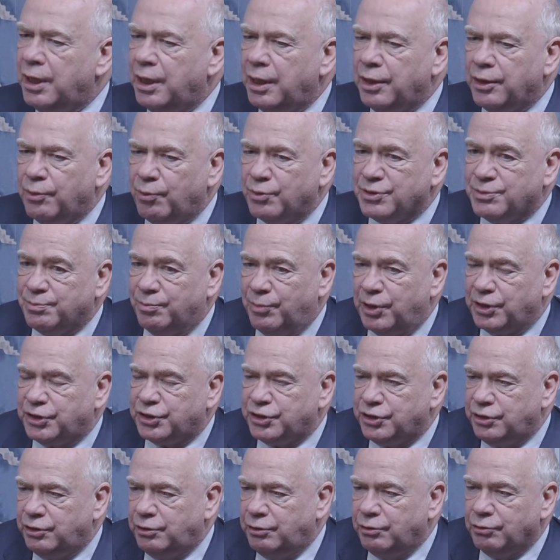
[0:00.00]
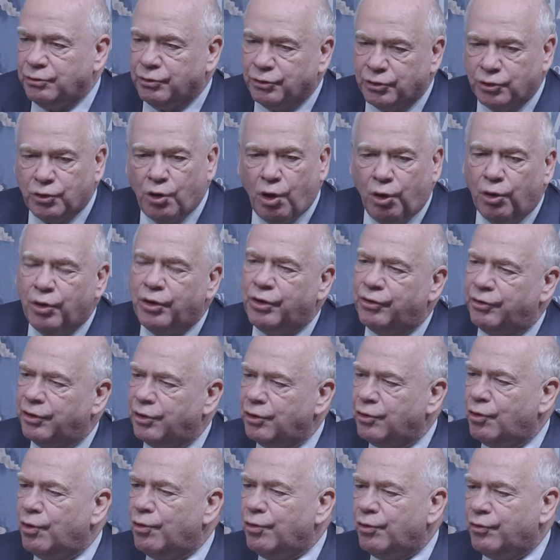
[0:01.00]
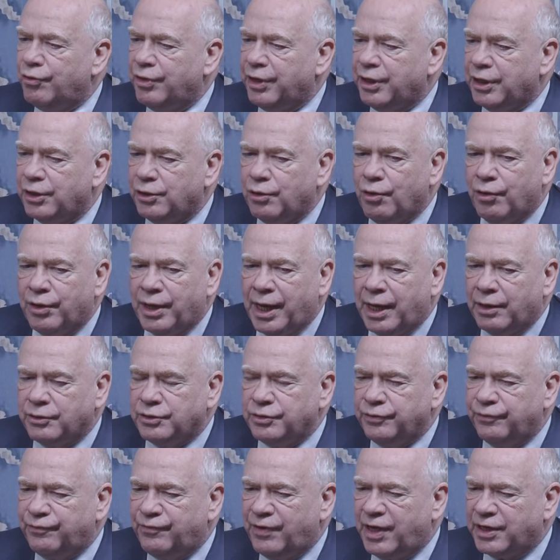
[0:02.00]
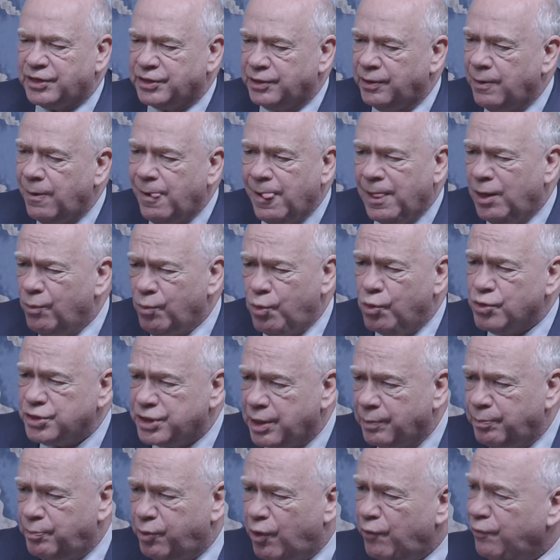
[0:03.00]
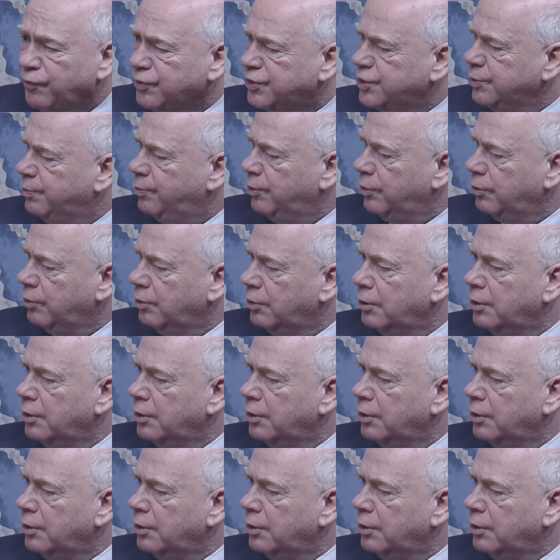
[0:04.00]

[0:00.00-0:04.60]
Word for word: there wasn't much you could conquer, and conquering had gone out of fashion. War was unprofitable.